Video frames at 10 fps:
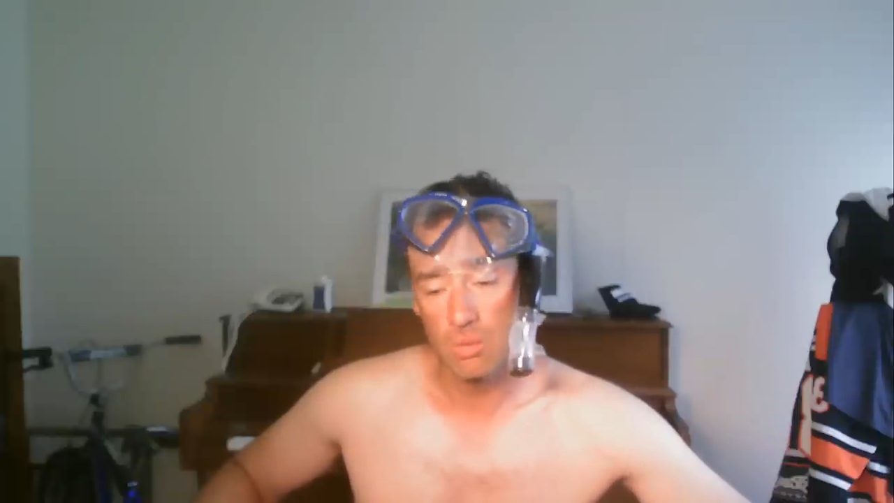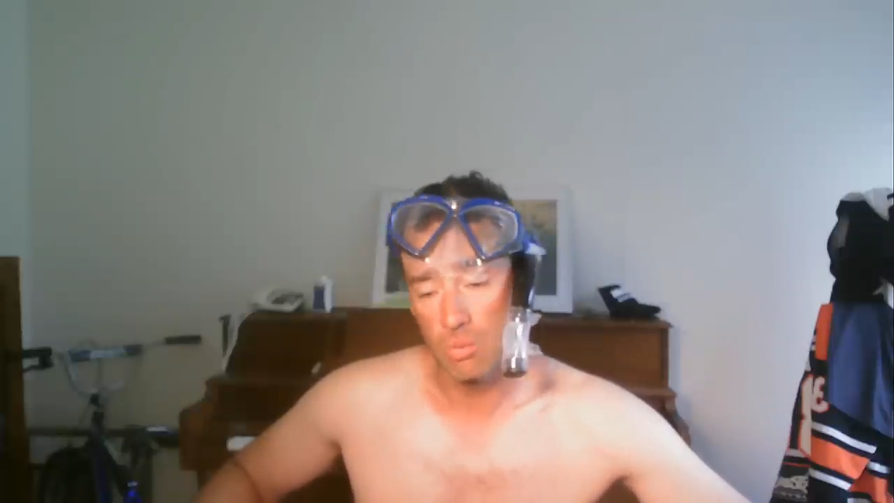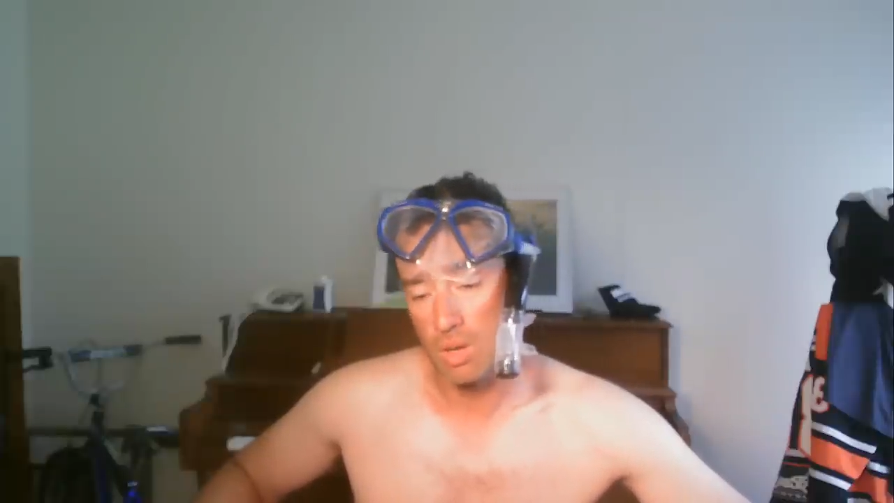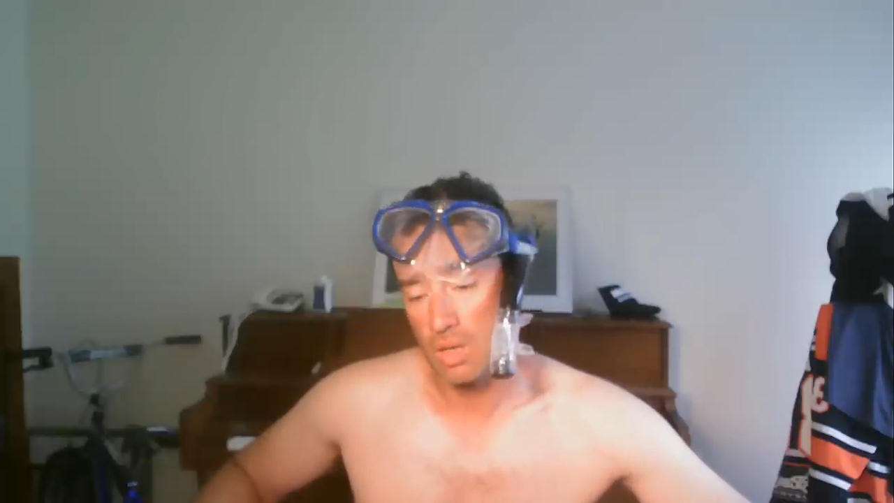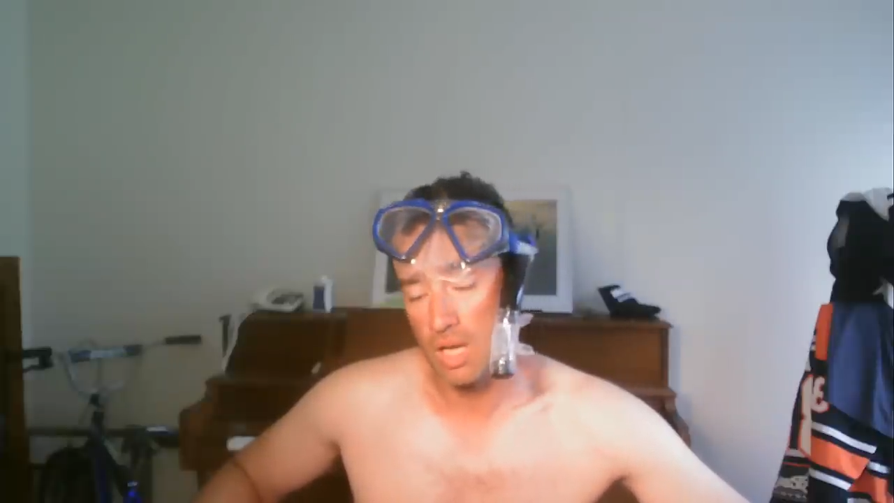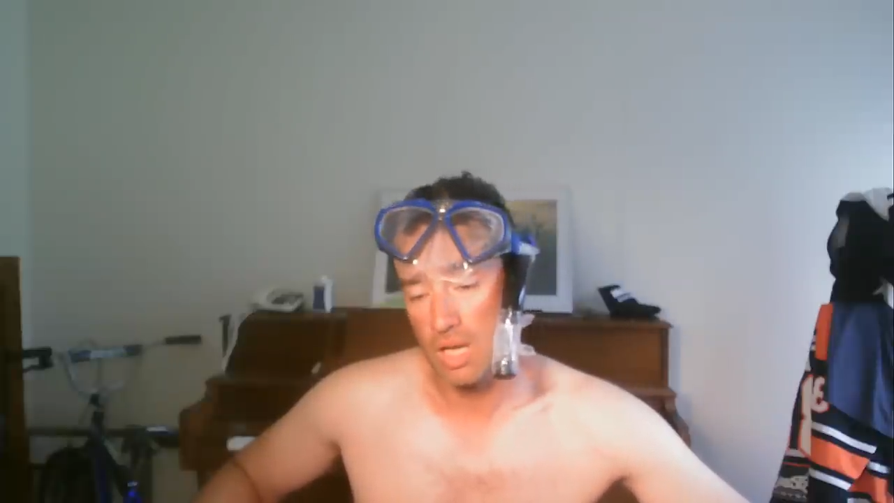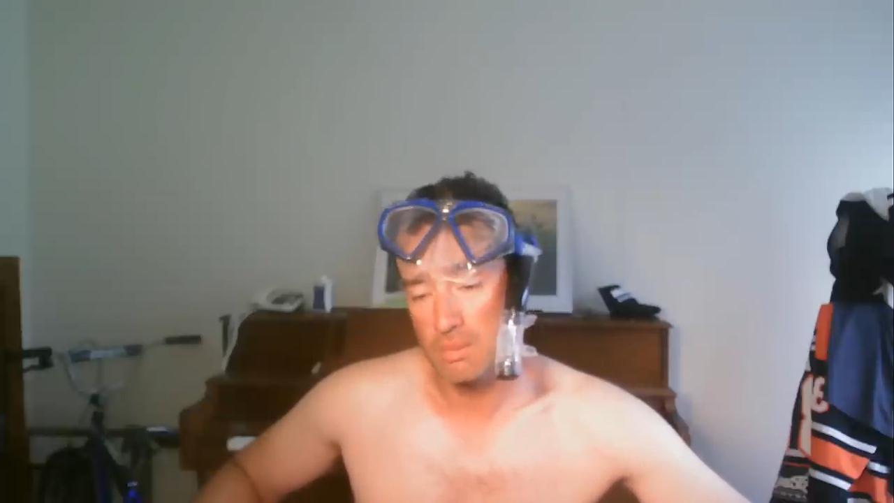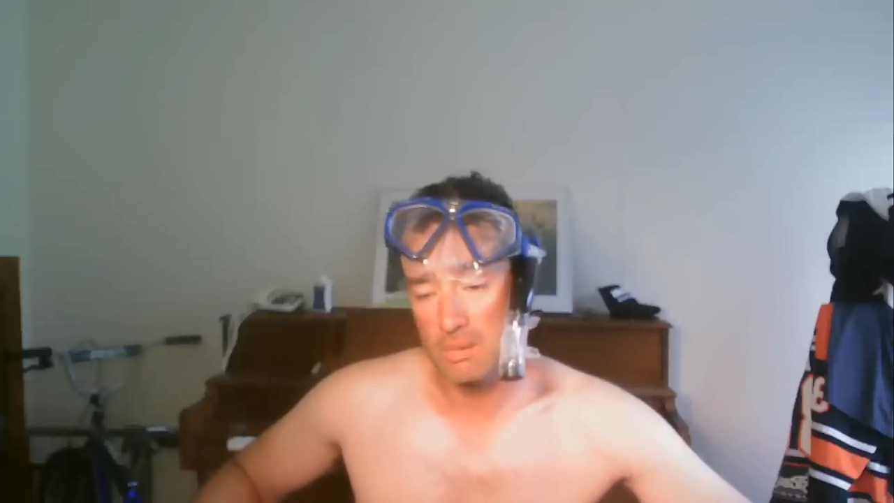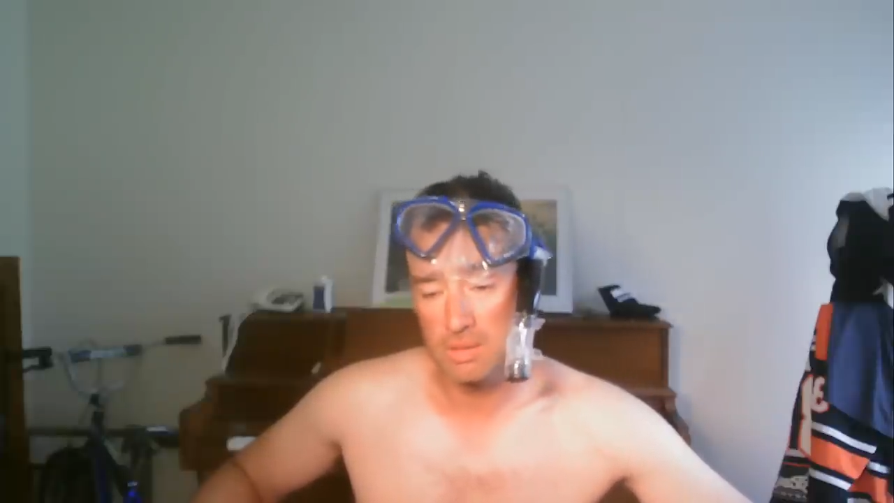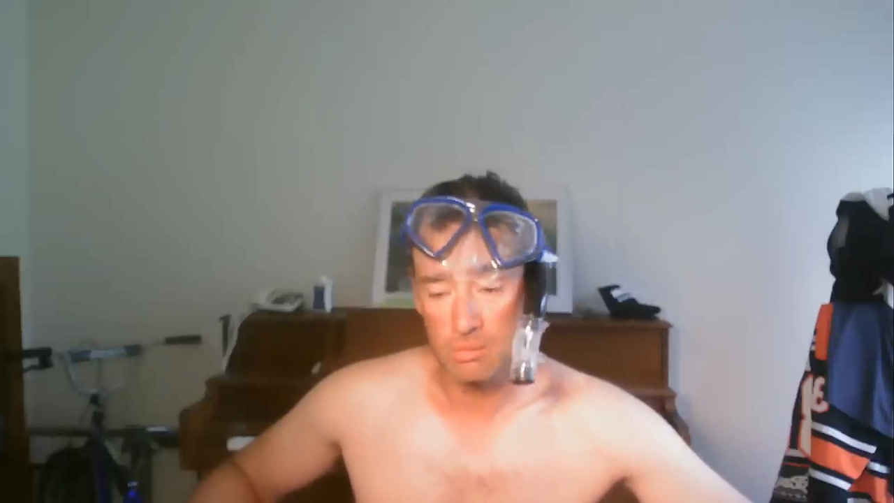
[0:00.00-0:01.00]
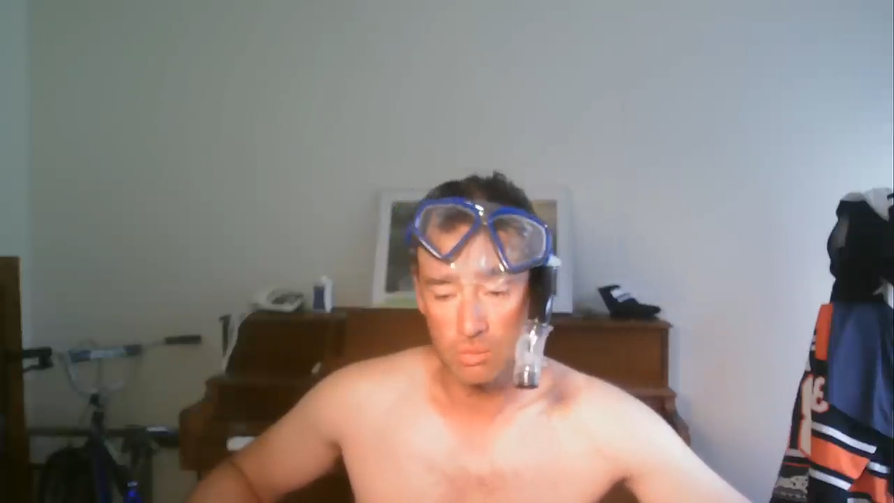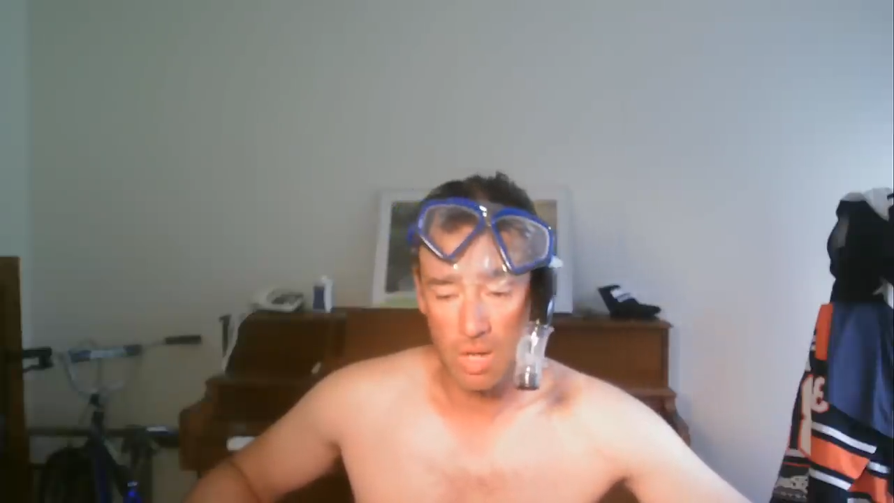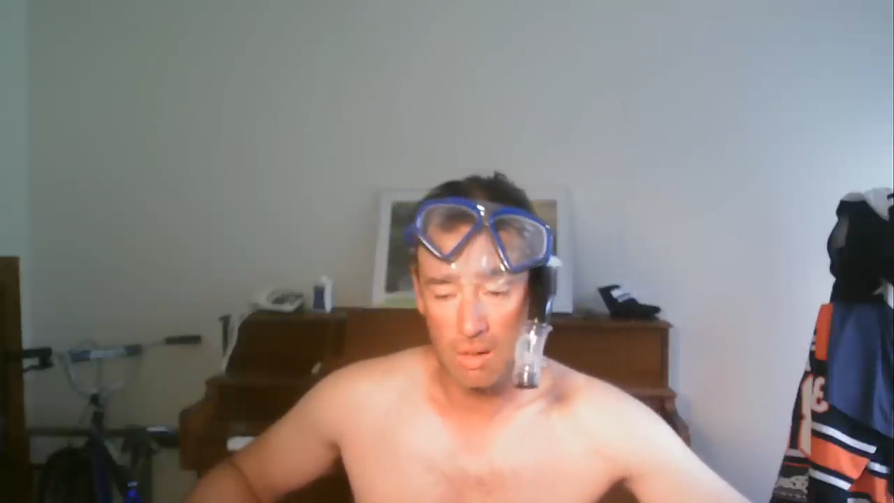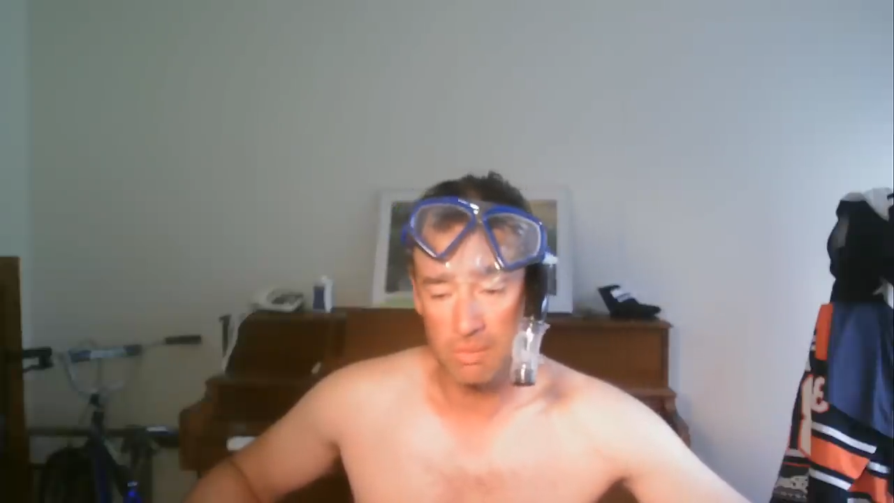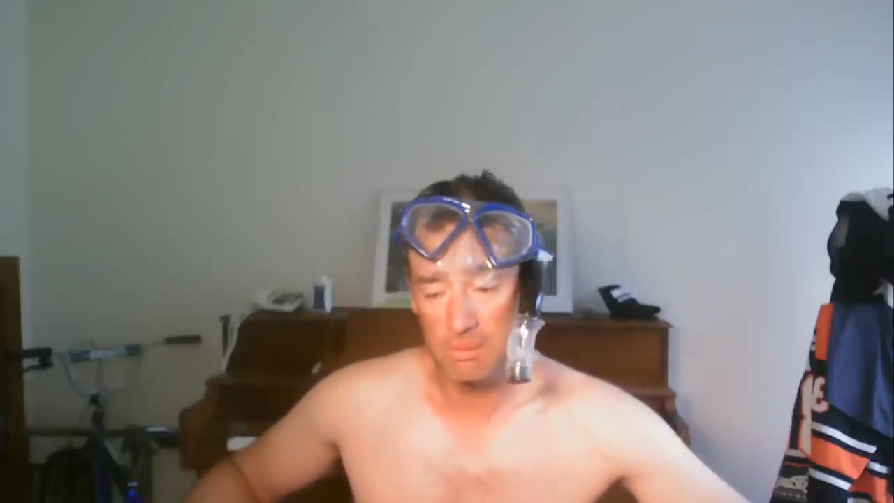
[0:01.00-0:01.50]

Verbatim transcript: walleye, maybe some crappie,